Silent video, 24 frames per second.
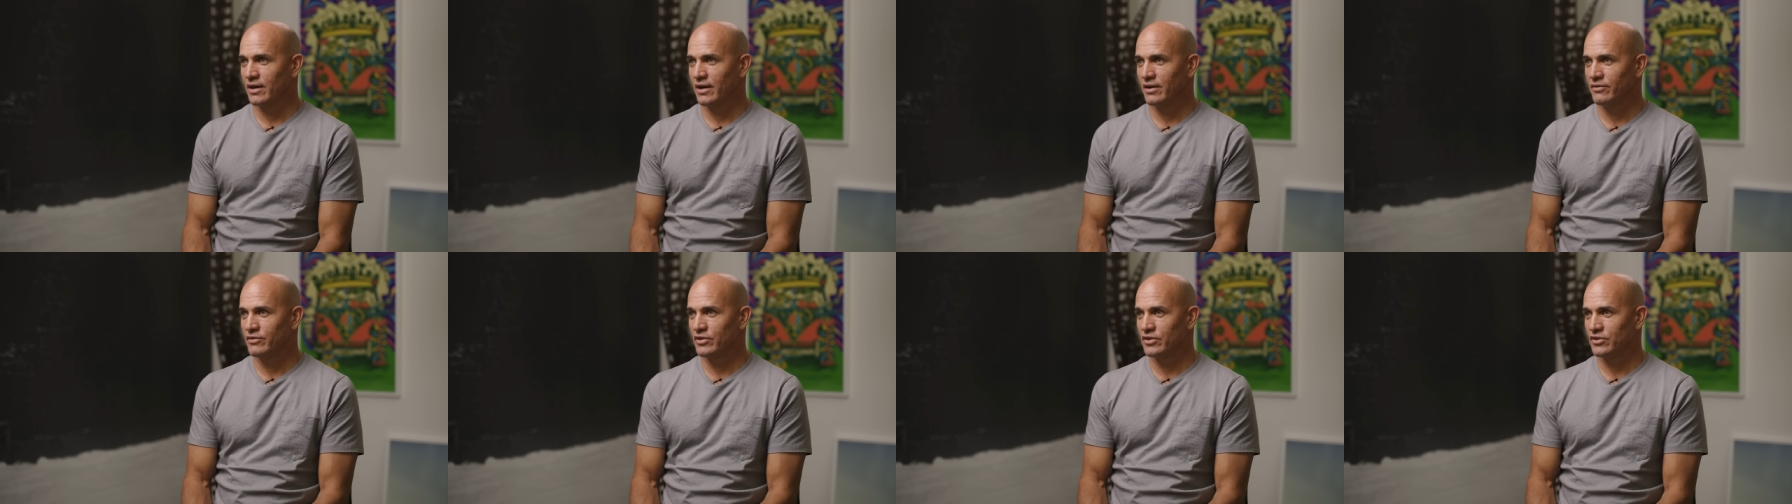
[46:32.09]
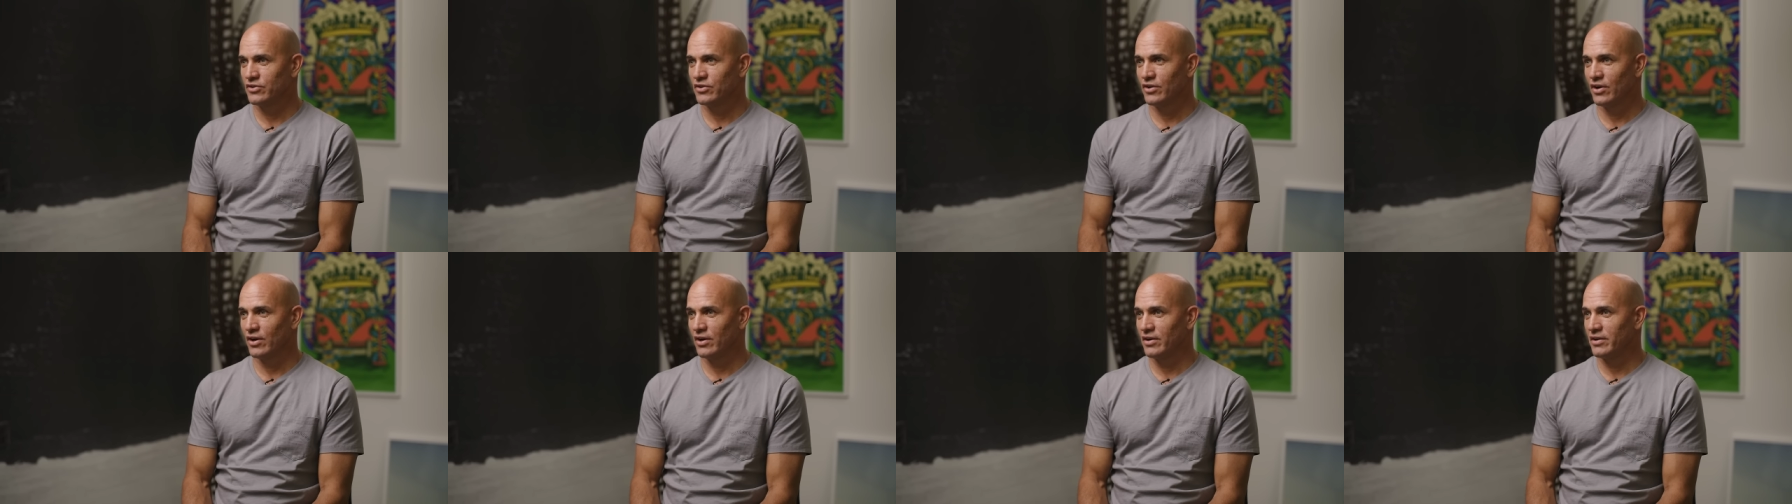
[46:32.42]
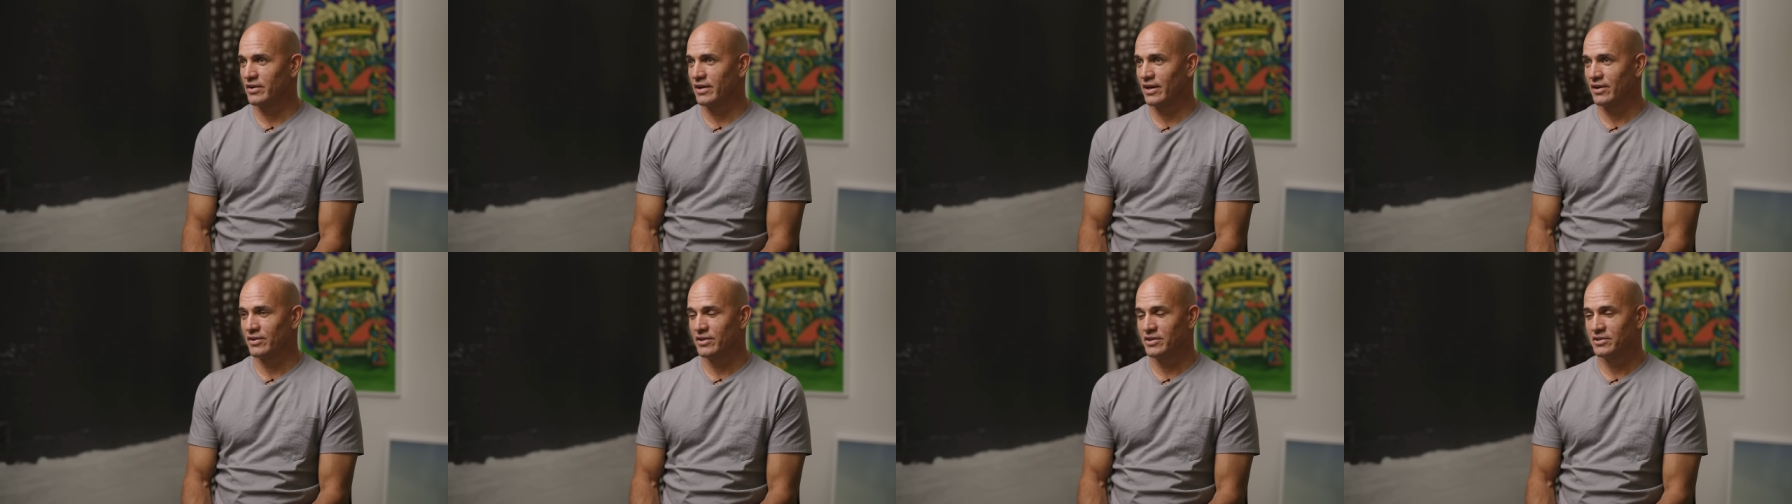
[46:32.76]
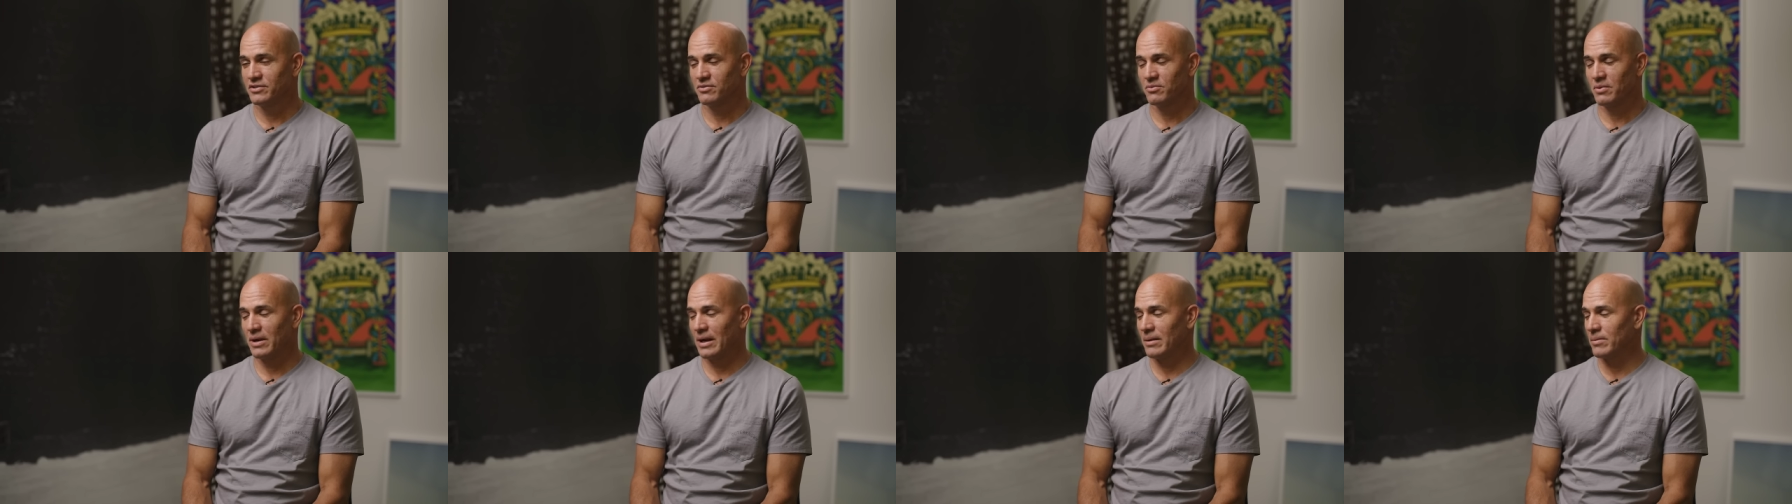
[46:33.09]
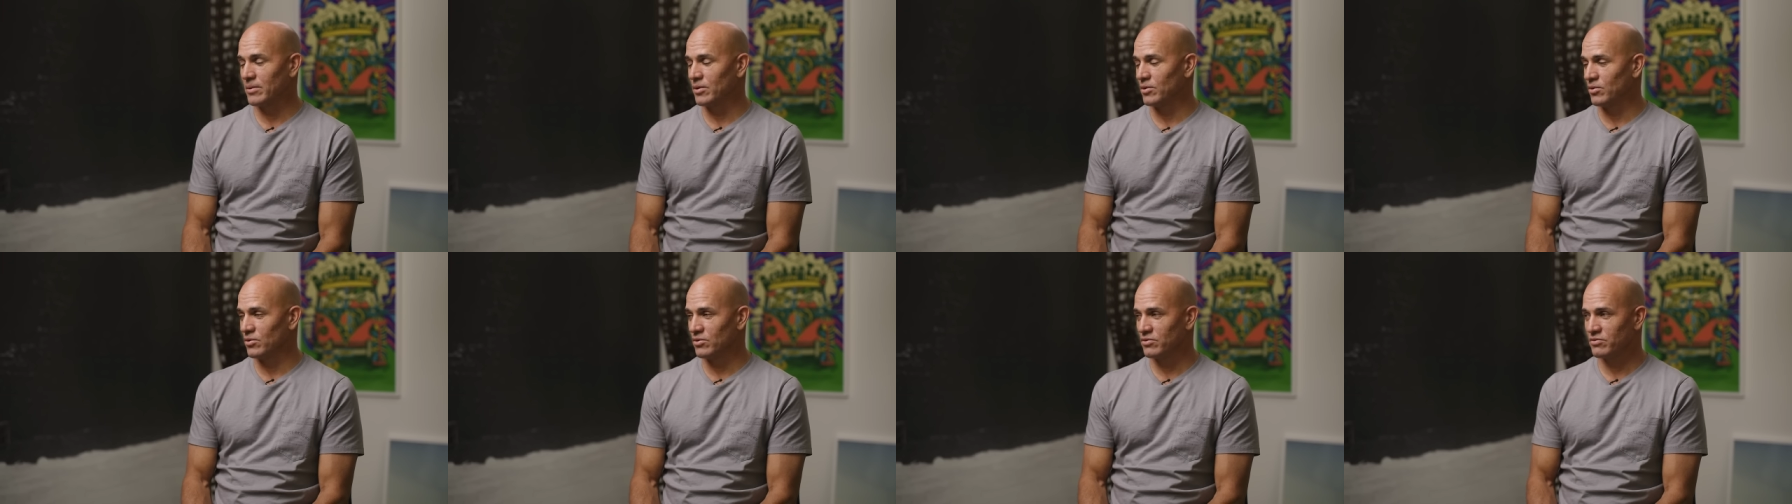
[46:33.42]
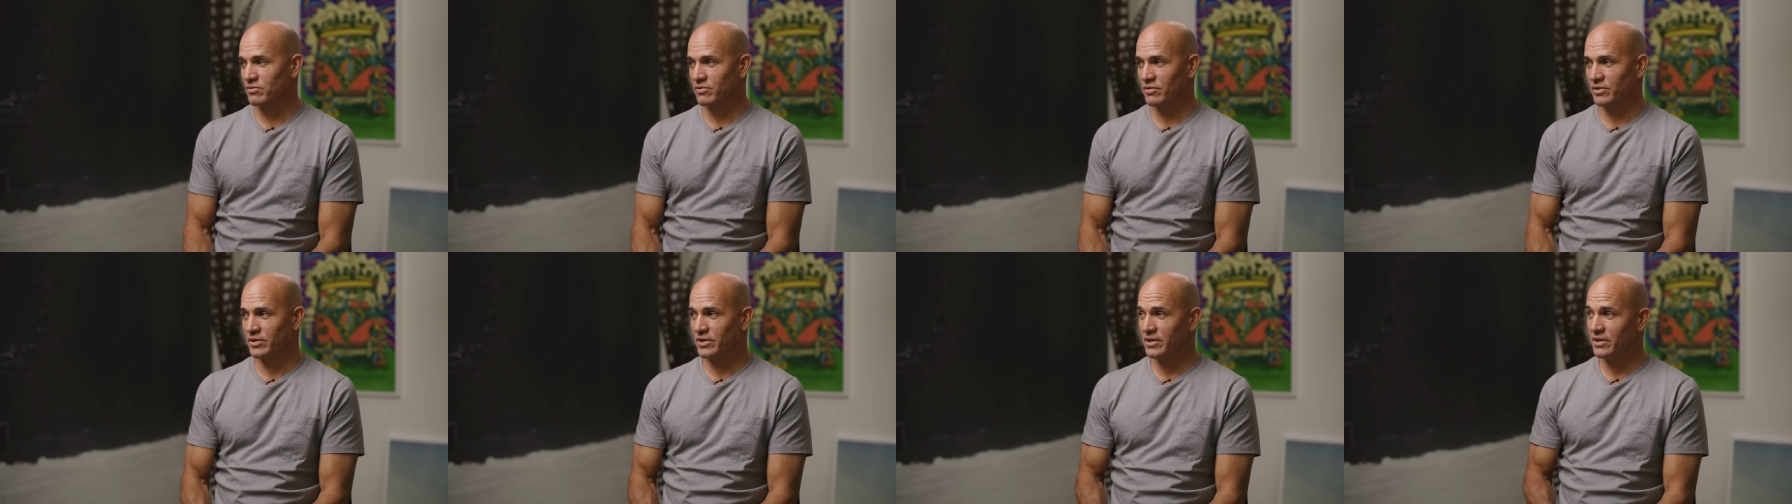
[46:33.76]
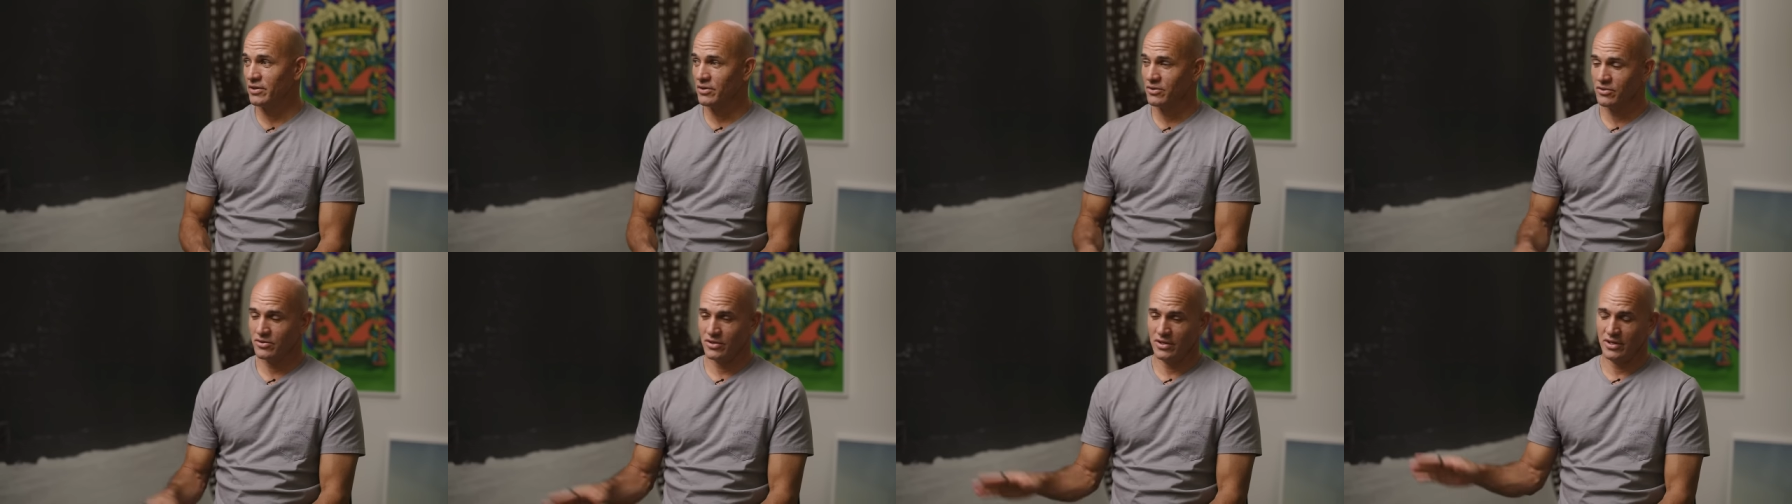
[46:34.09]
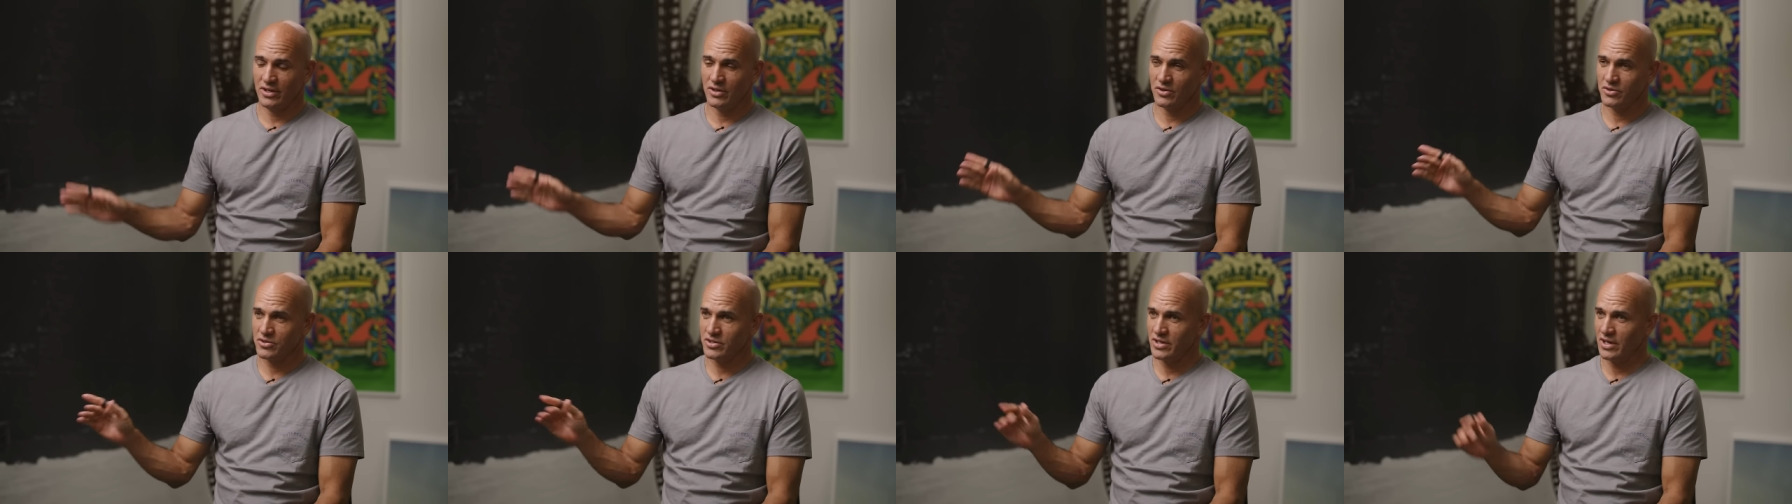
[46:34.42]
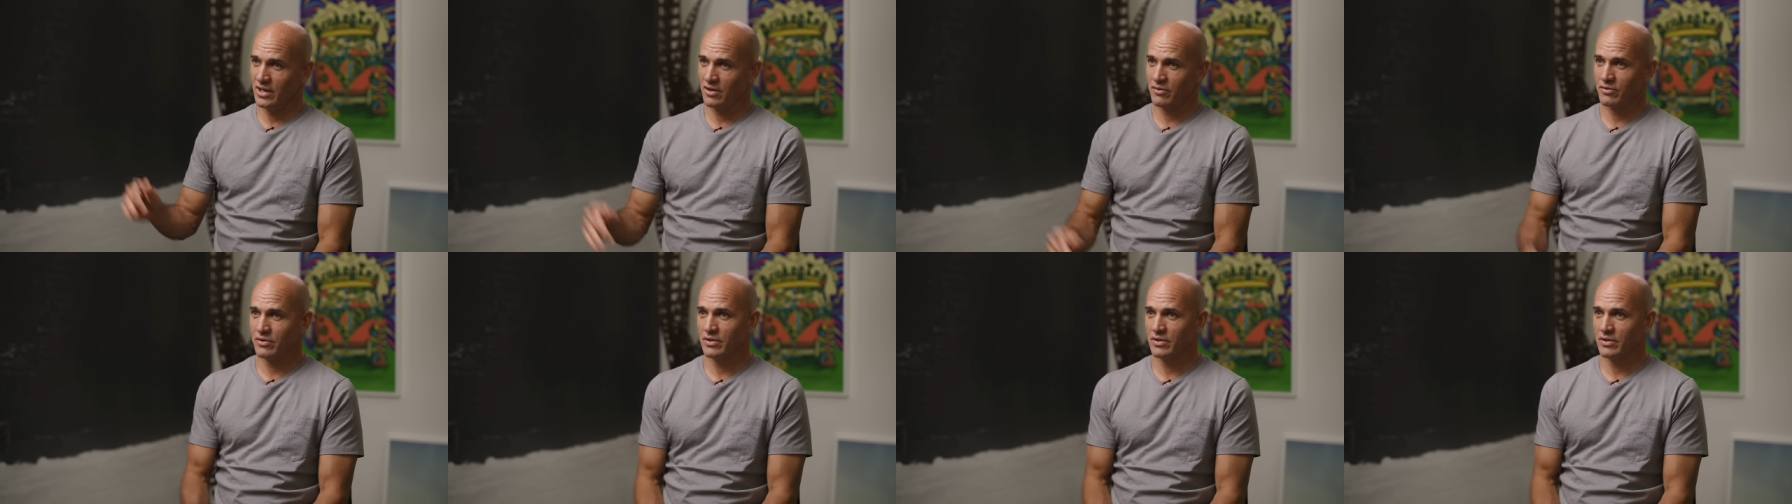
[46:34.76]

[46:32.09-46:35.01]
Yeah. I've just gone down these rabbit holes for years and years now,